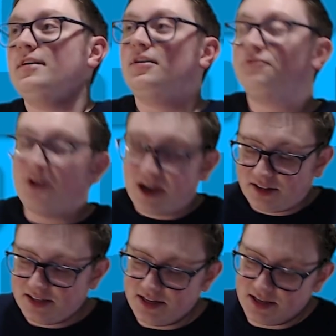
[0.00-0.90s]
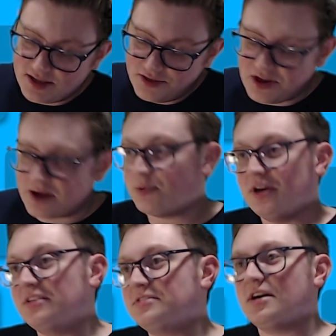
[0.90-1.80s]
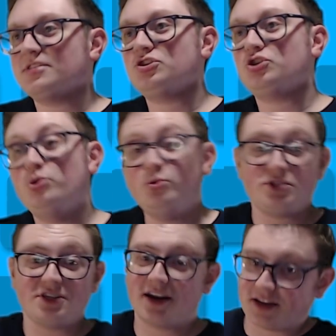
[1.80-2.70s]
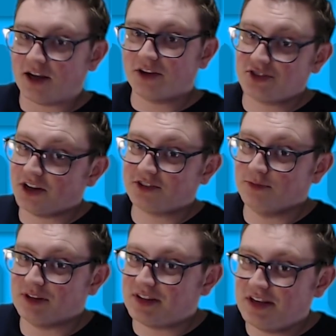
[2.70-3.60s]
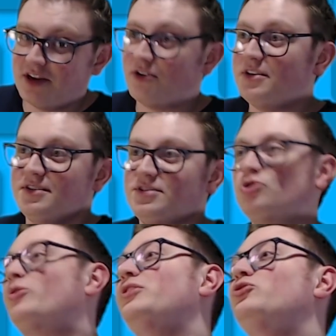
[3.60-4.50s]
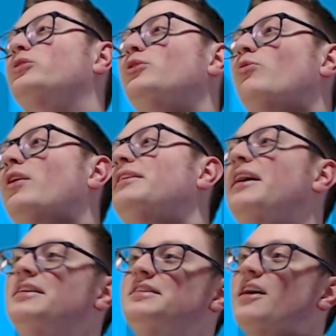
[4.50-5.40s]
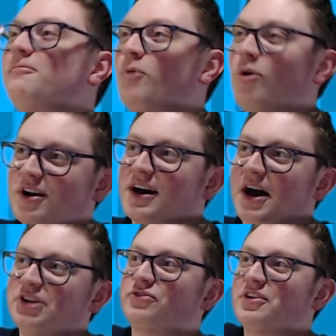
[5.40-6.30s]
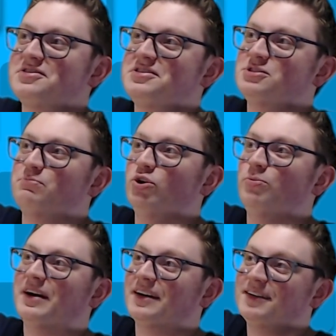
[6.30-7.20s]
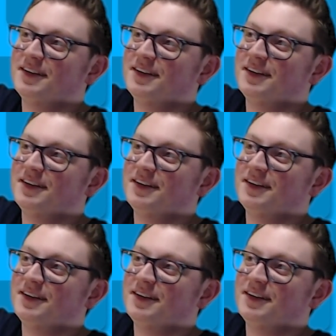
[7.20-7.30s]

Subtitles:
And finally, that brings us to Sonic Colors Ultimate. The year is 2021, and yet more controversy is blooming.